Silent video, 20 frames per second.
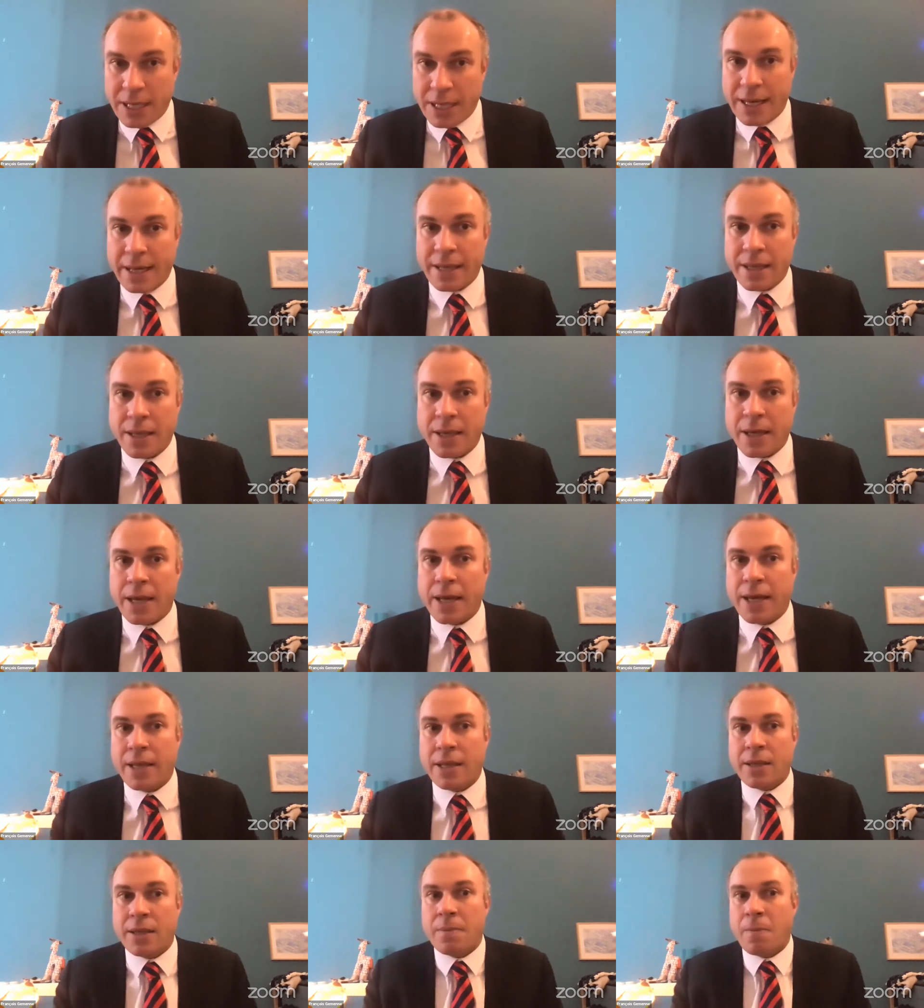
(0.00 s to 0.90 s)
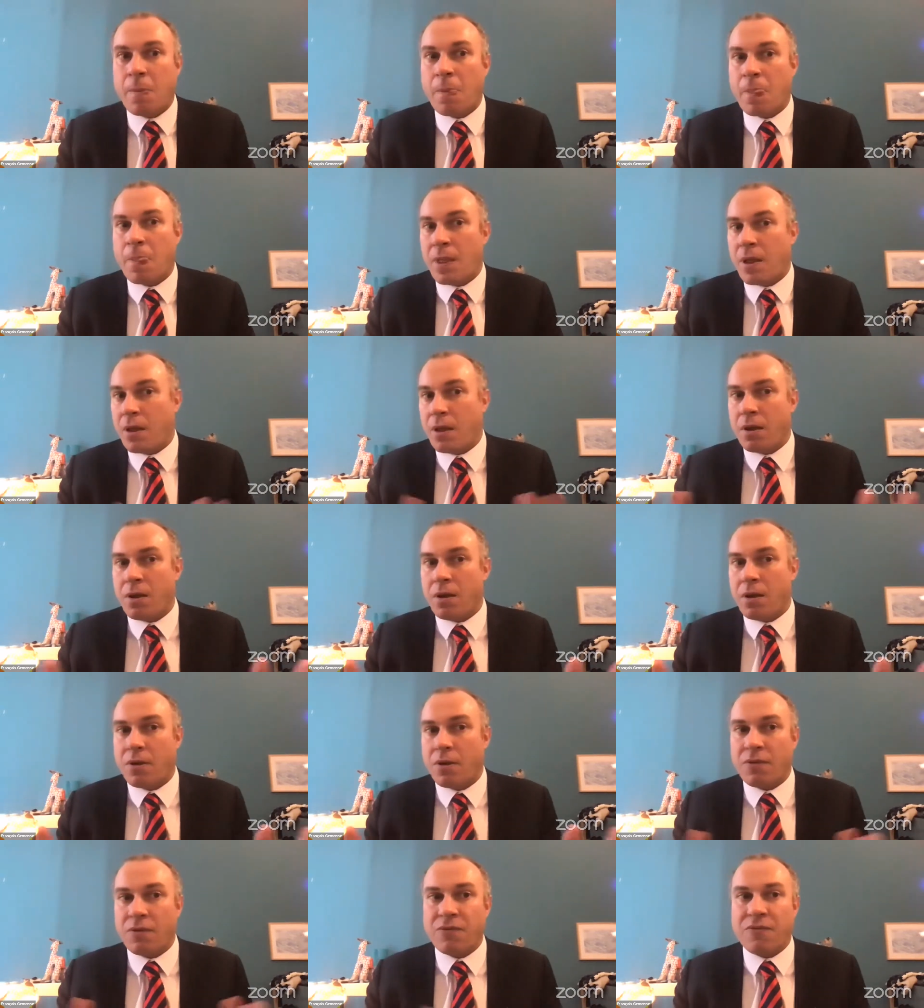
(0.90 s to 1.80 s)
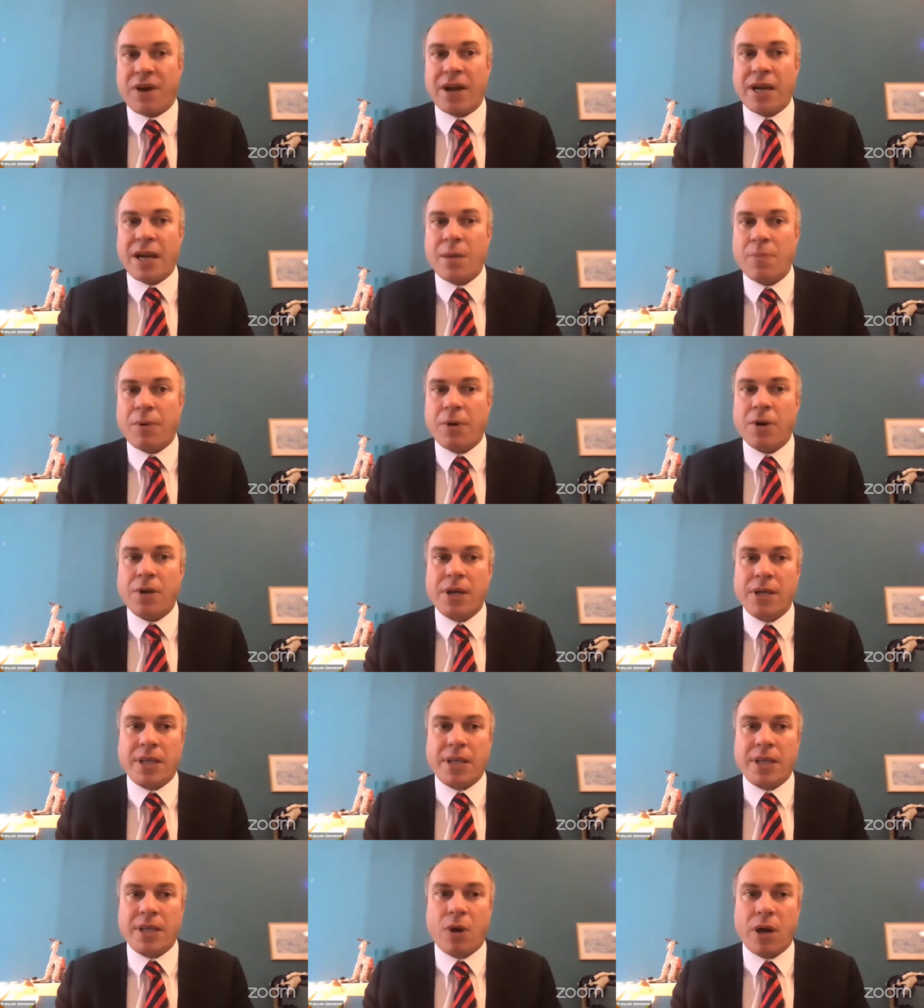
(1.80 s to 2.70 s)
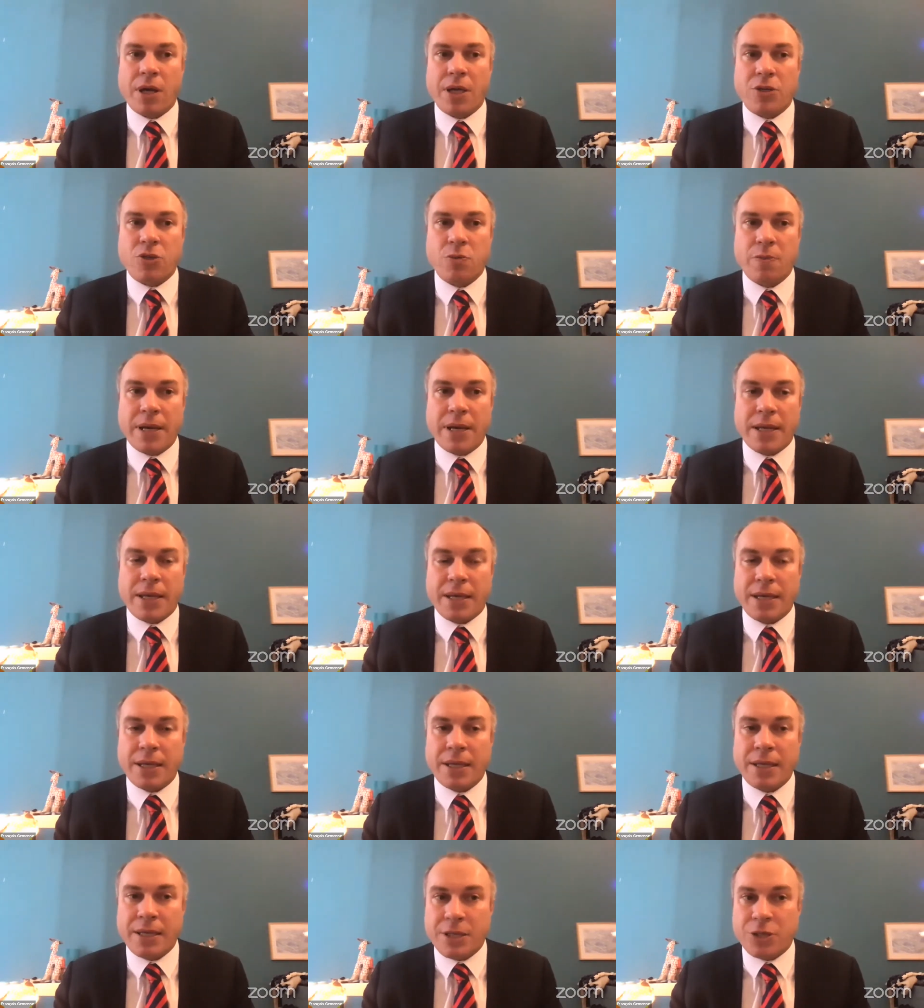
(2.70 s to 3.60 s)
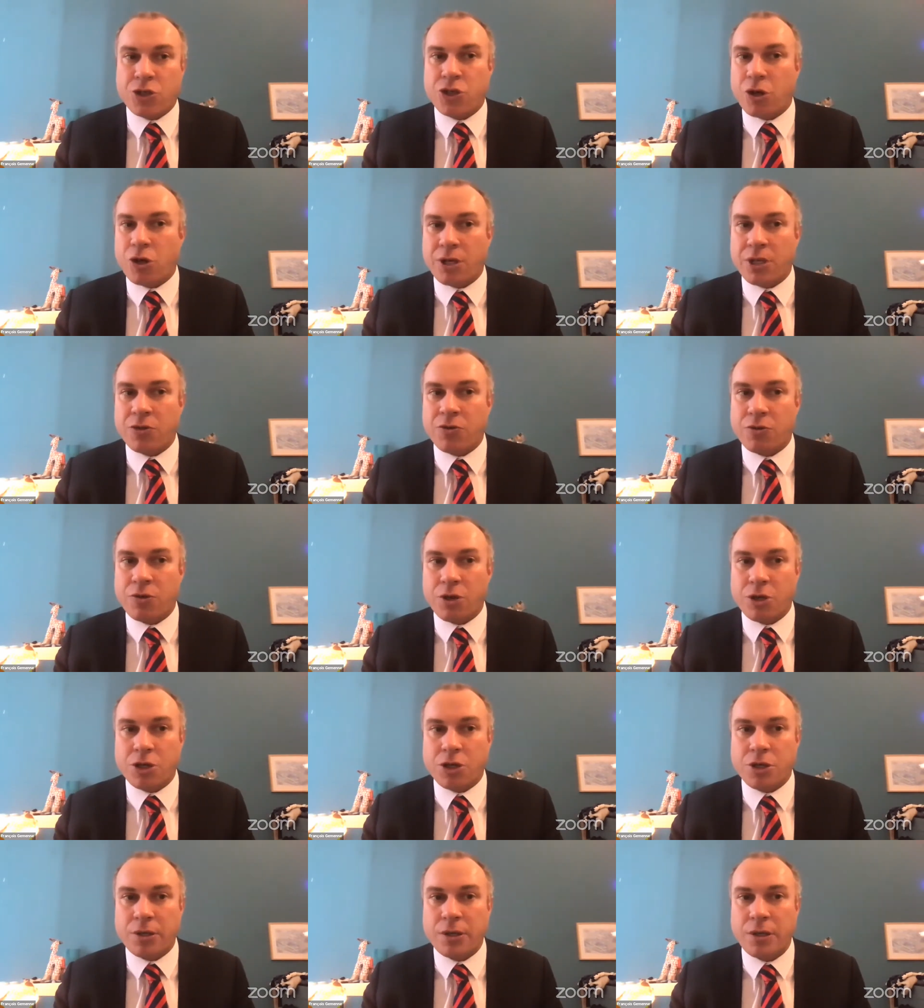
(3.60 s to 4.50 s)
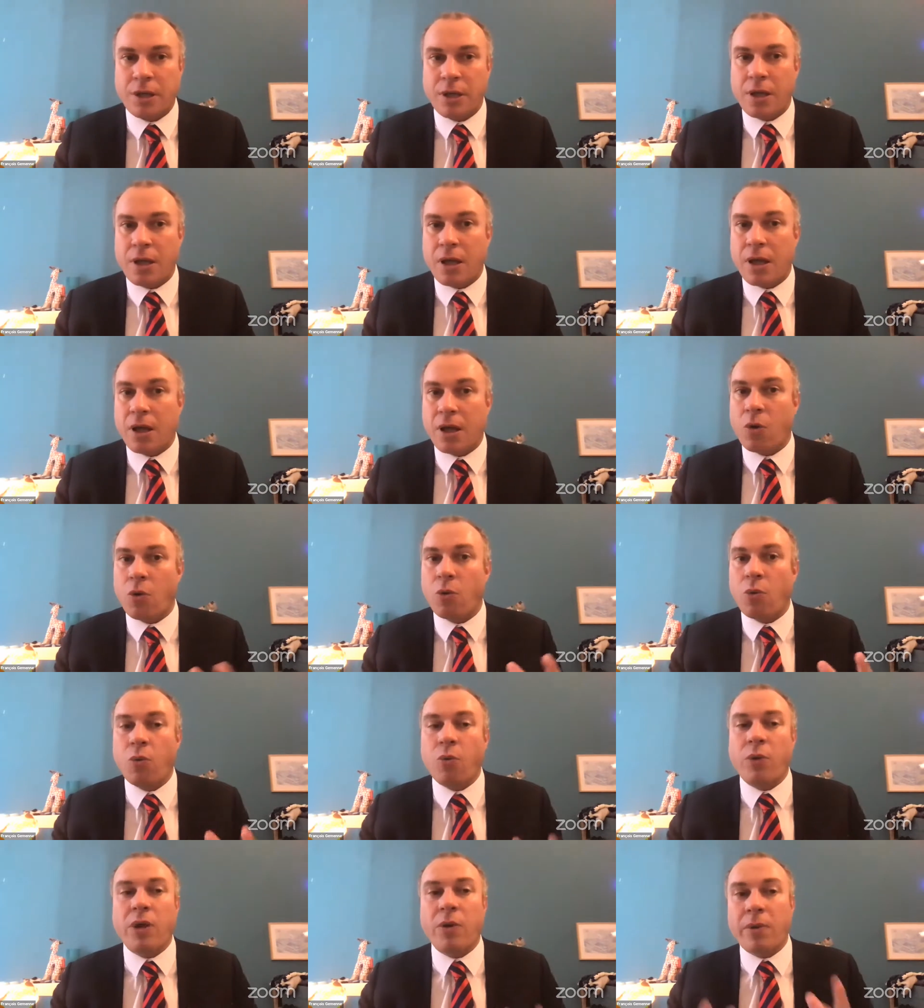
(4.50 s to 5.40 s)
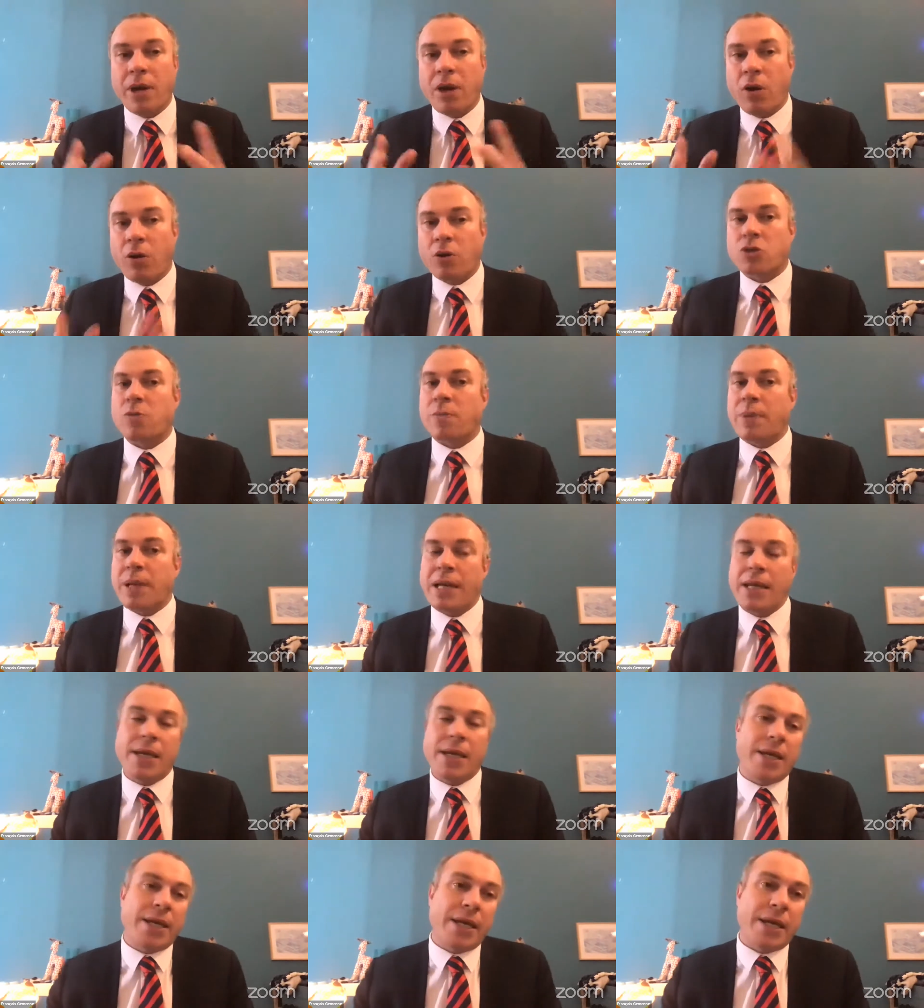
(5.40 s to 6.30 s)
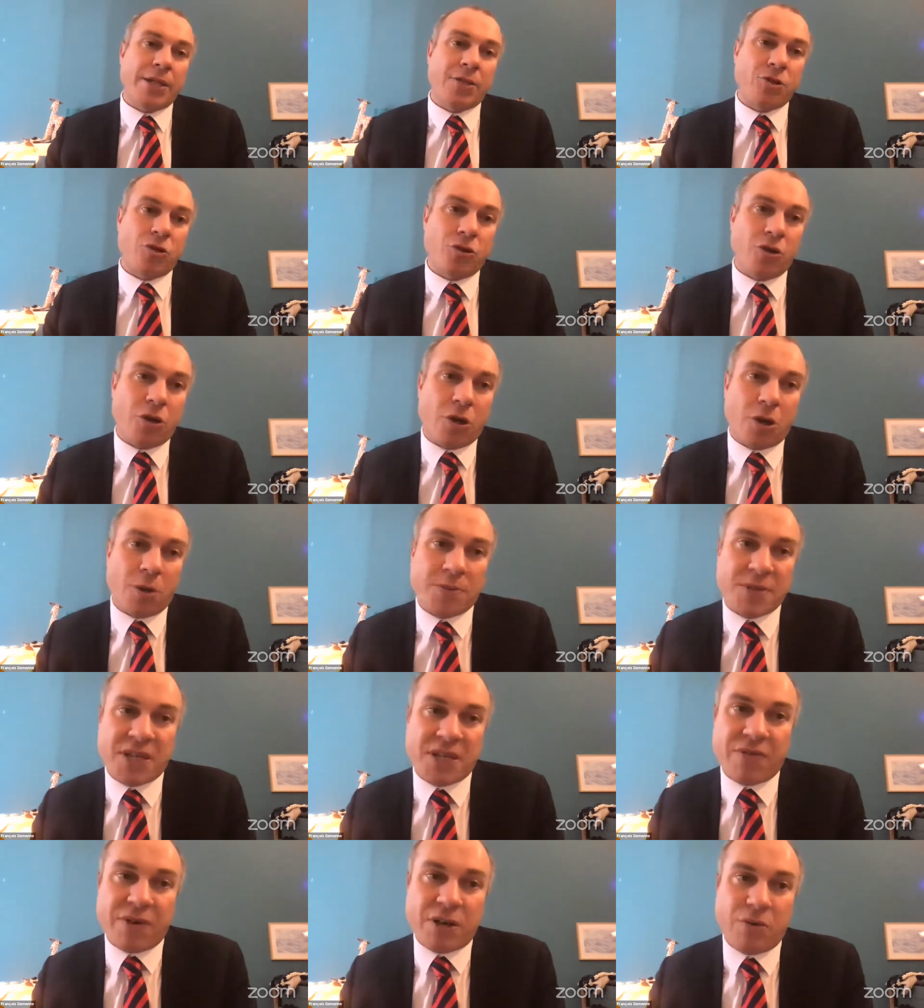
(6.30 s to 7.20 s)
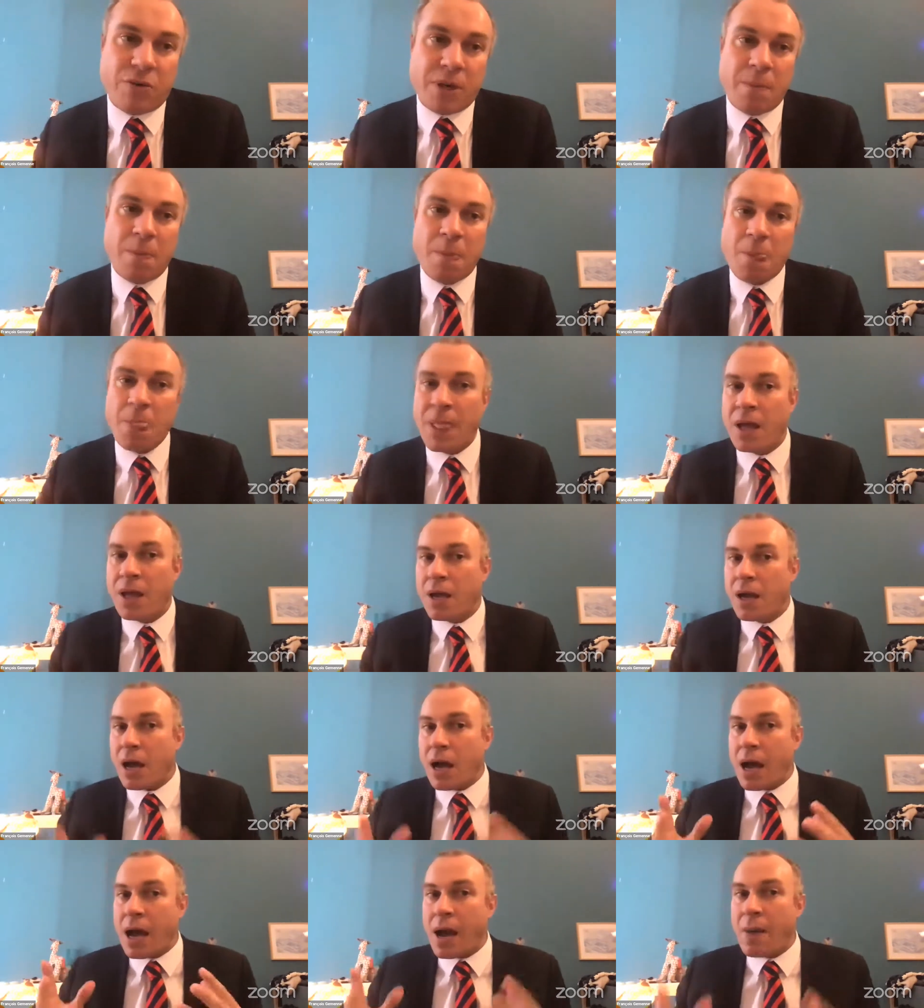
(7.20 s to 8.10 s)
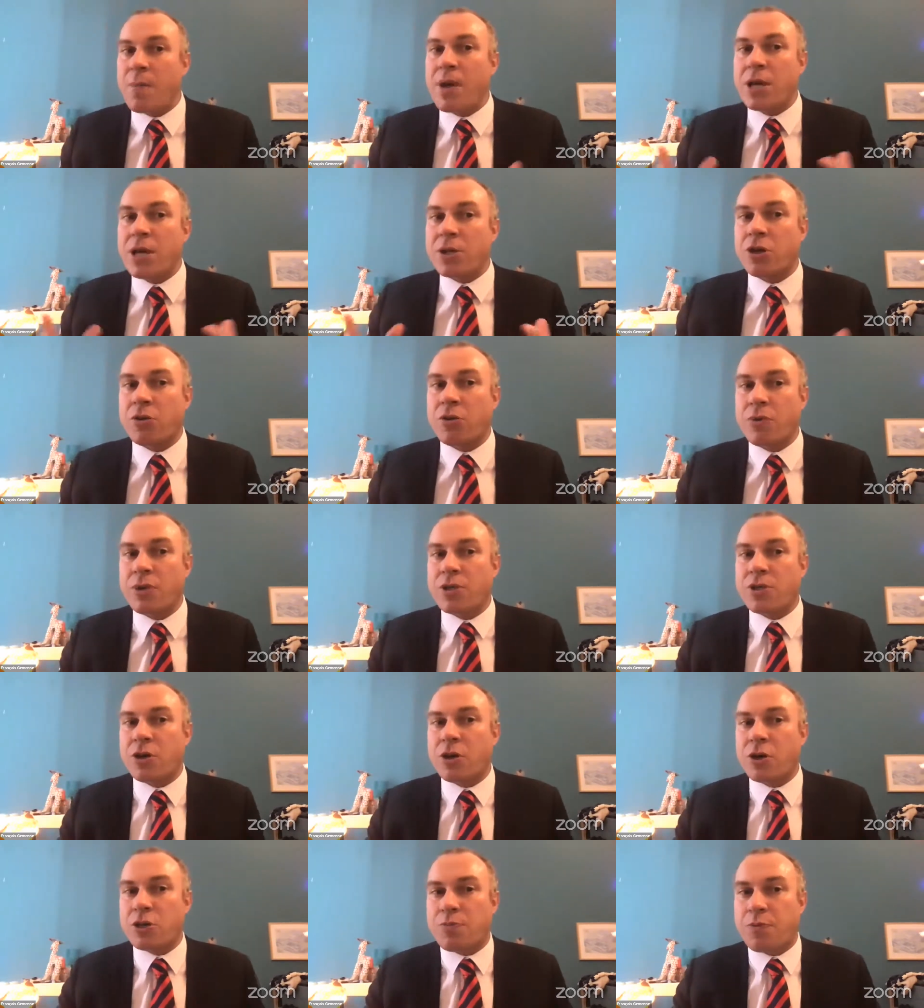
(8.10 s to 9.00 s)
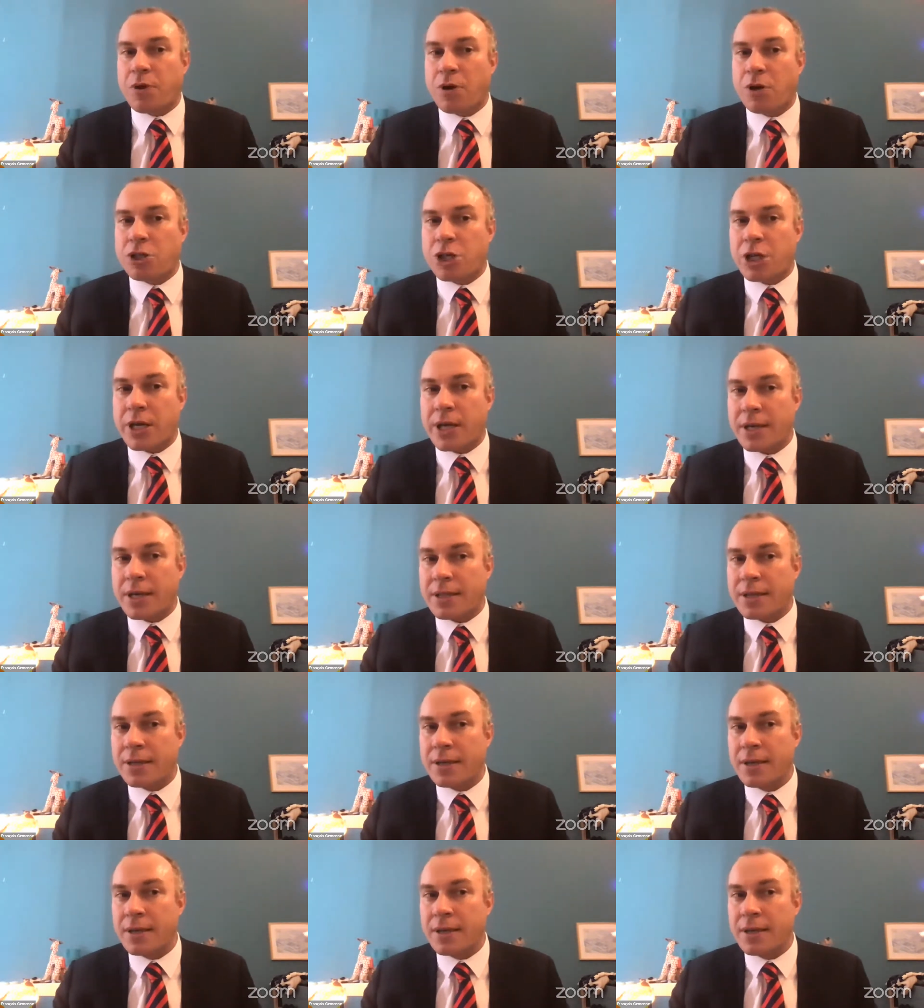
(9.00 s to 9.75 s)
And final point that I wanted to make in this short introduction, we will also be leading at the Hugo Observatory a major research project